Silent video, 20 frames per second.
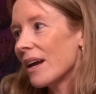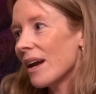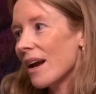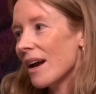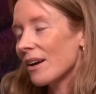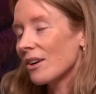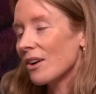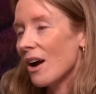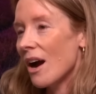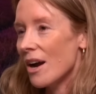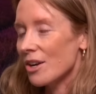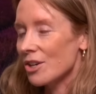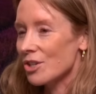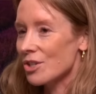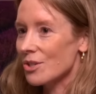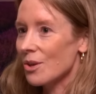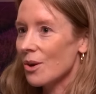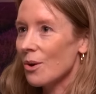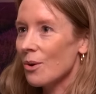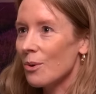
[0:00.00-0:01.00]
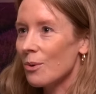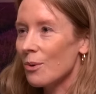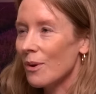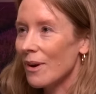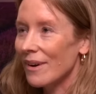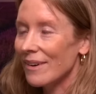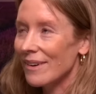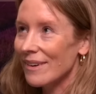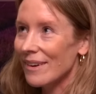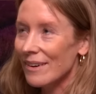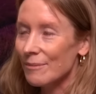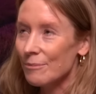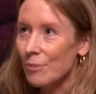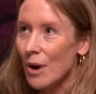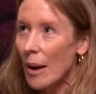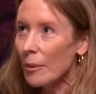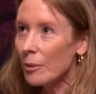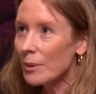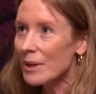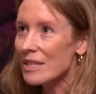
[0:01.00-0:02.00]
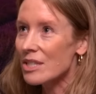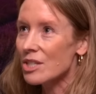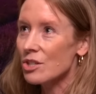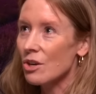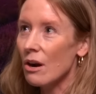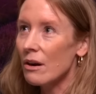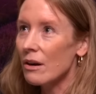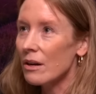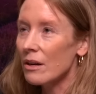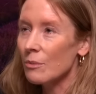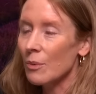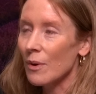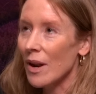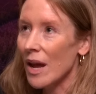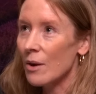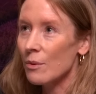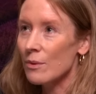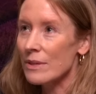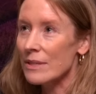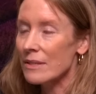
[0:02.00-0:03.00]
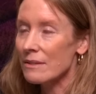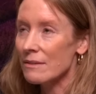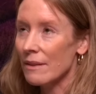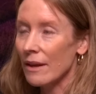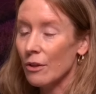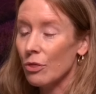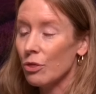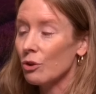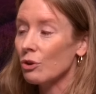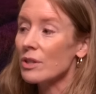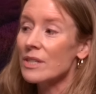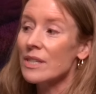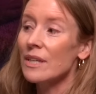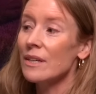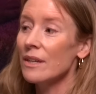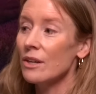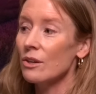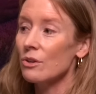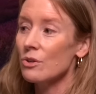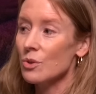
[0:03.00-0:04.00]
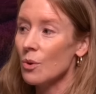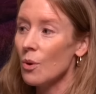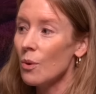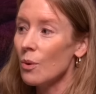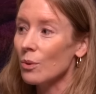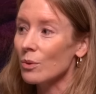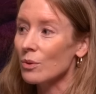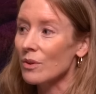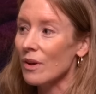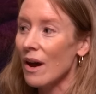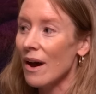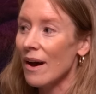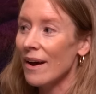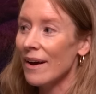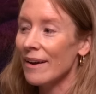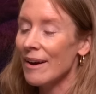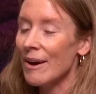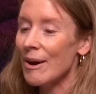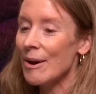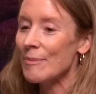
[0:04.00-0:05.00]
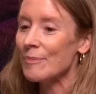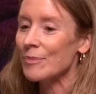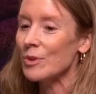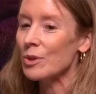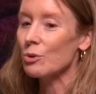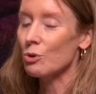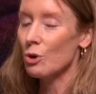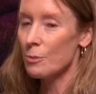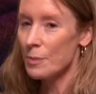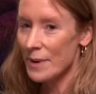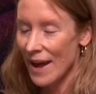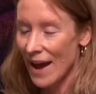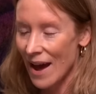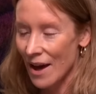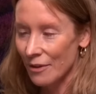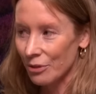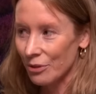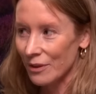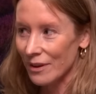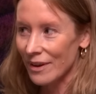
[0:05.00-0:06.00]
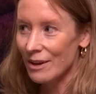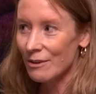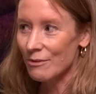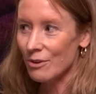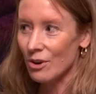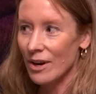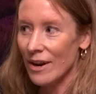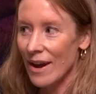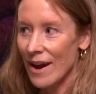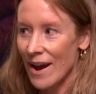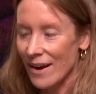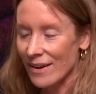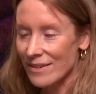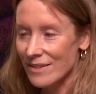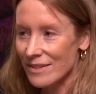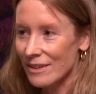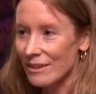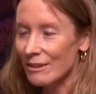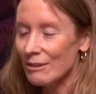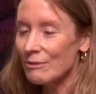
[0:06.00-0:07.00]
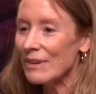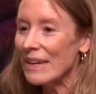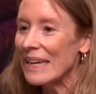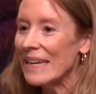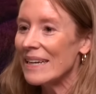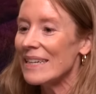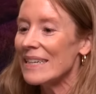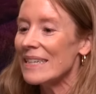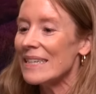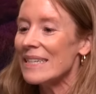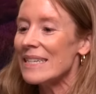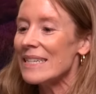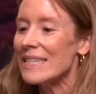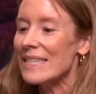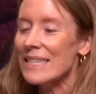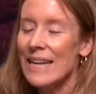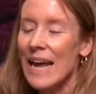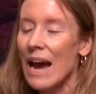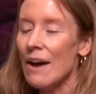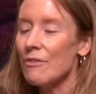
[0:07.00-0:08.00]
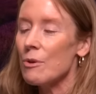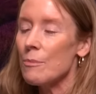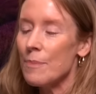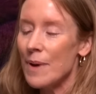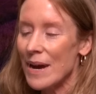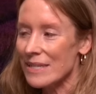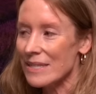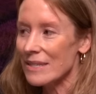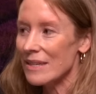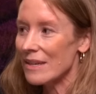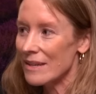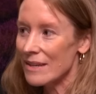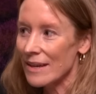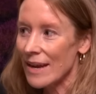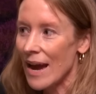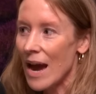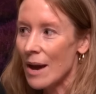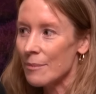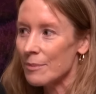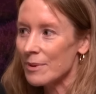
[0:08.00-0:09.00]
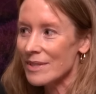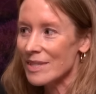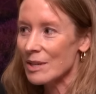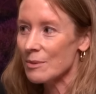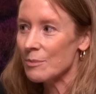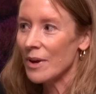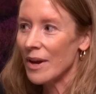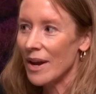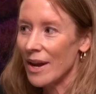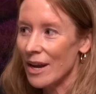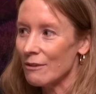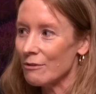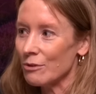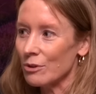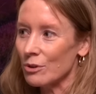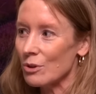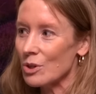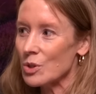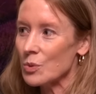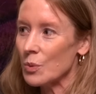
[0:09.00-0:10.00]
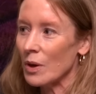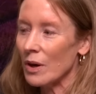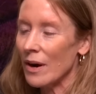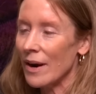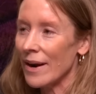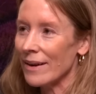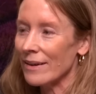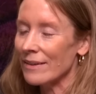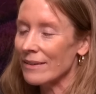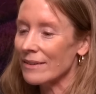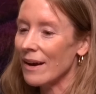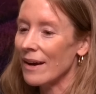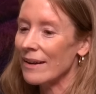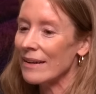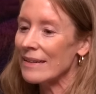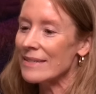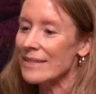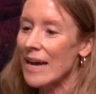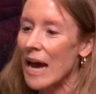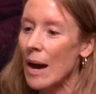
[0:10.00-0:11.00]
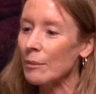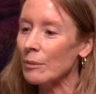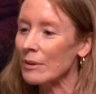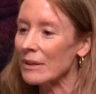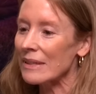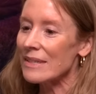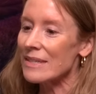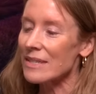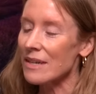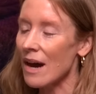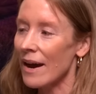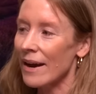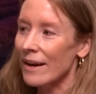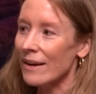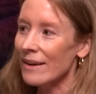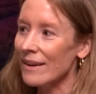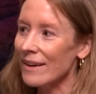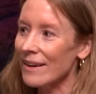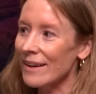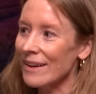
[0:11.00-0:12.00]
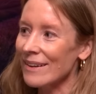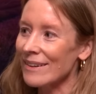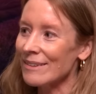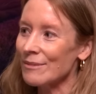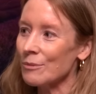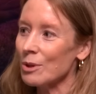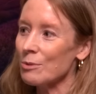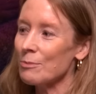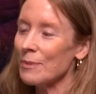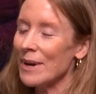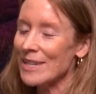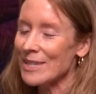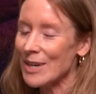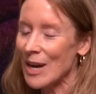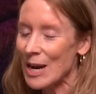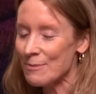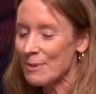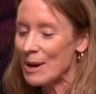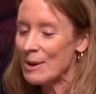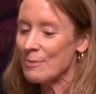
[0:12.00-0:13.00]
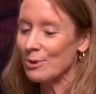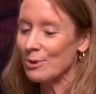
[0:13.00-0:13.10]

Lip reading: Yeah, gosh. So probably started when I was like 13 years old. I grew up an athlete, very active, didn't have the best eating habits and behaviors, where I kind of dabbled in dieting, and with my type A